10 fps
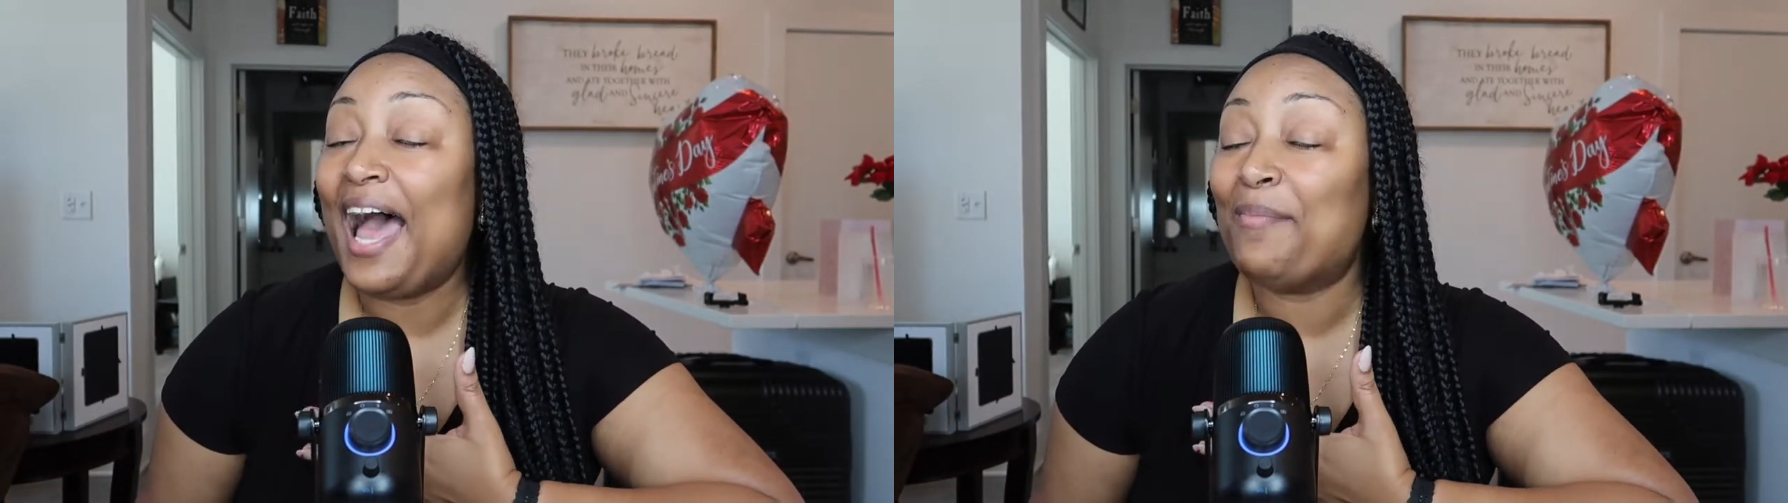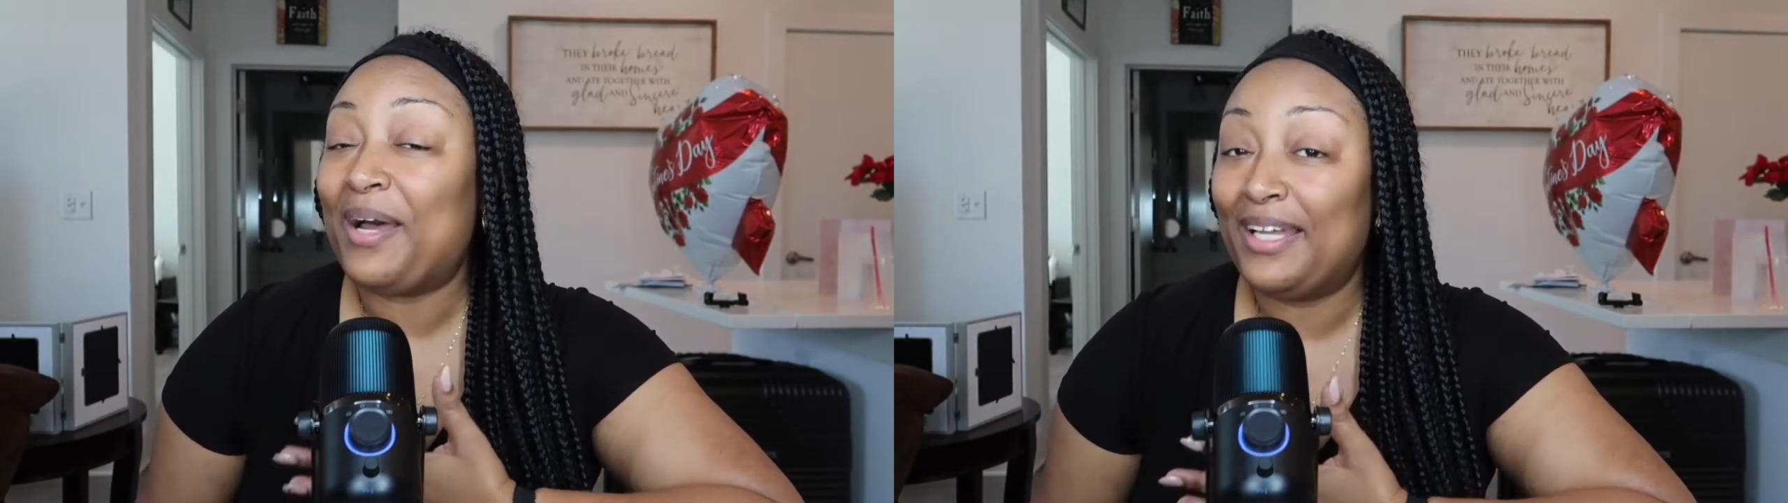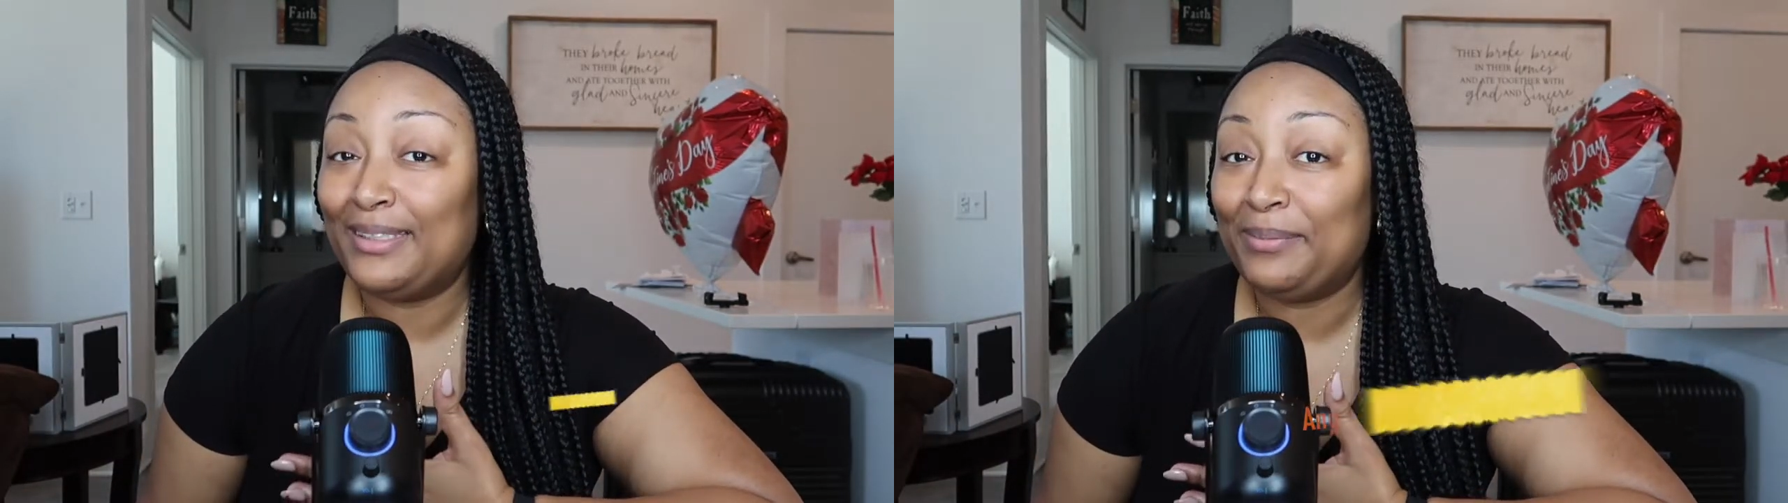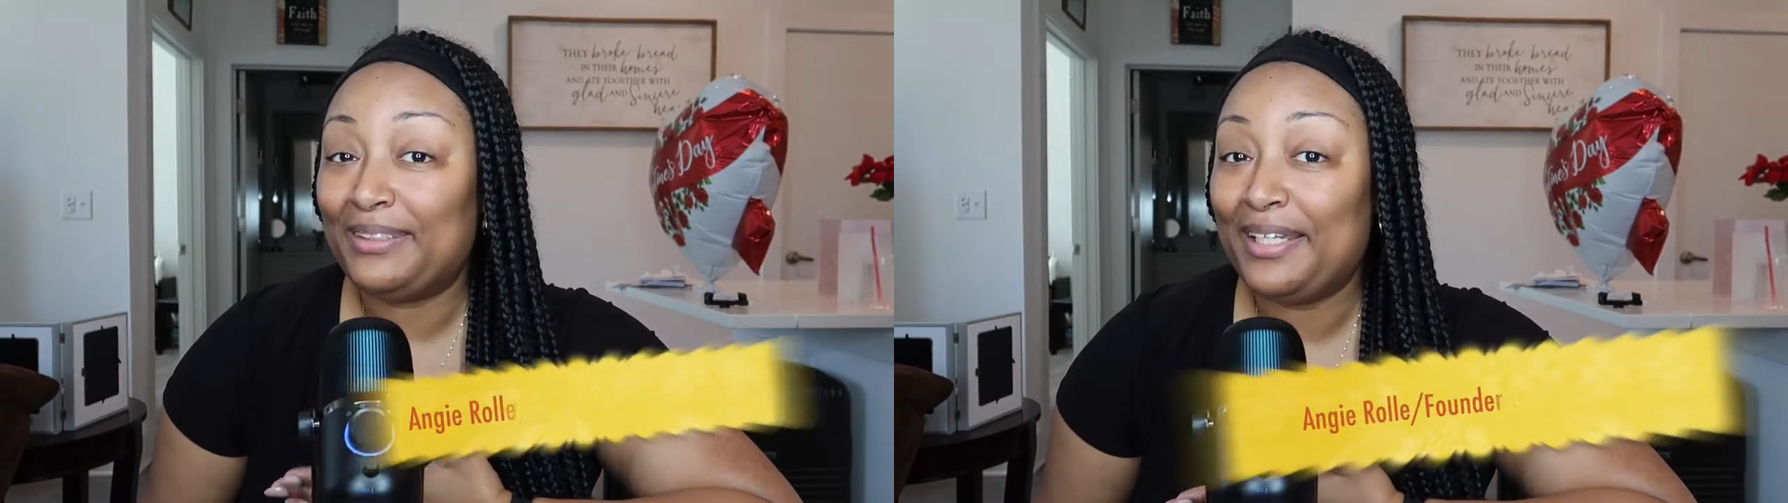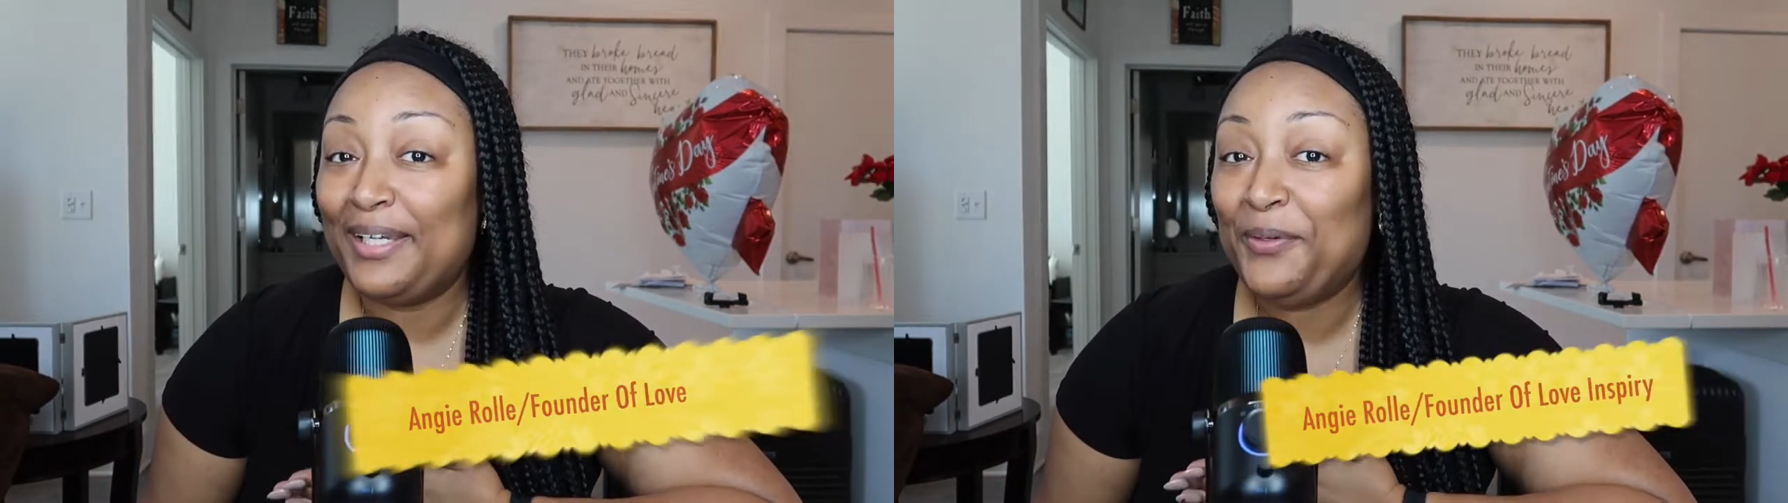my husband
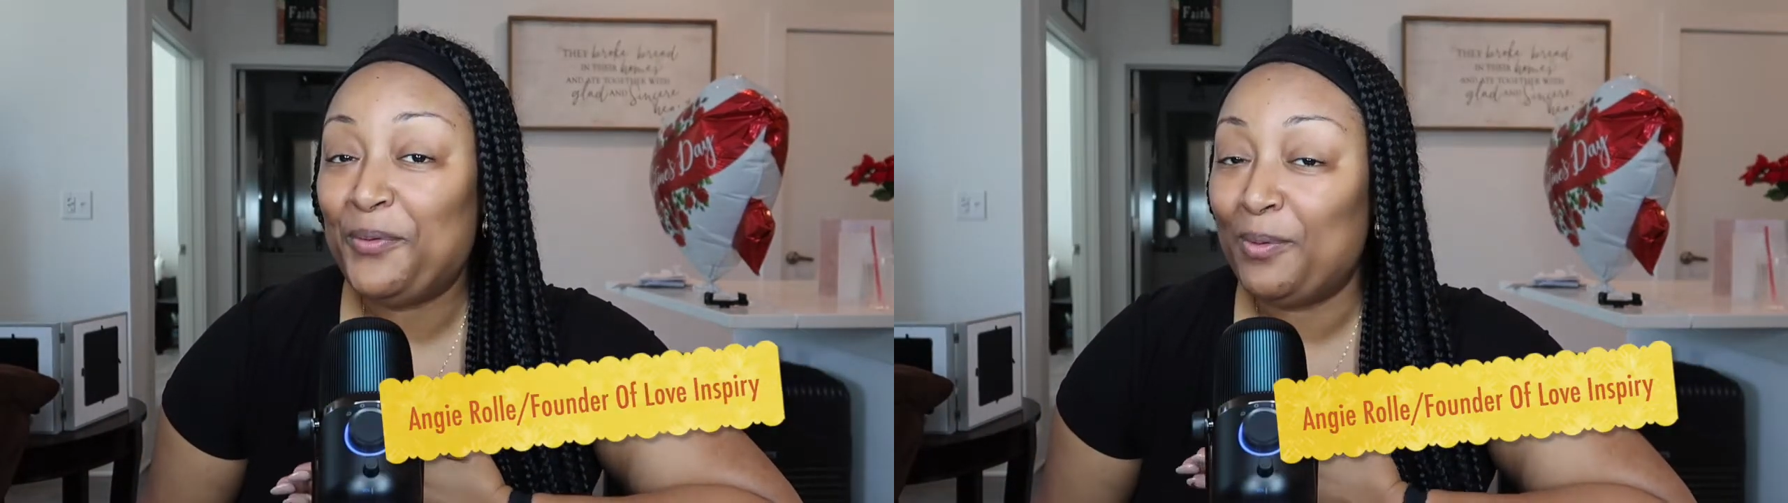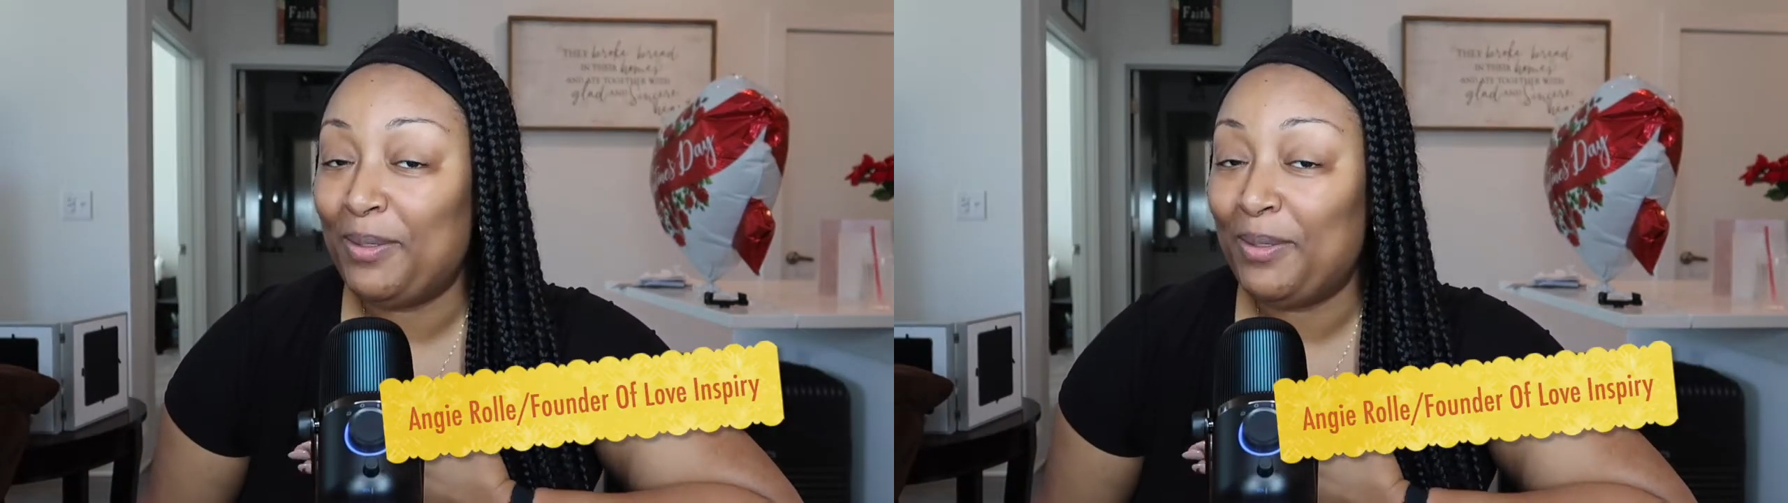said he will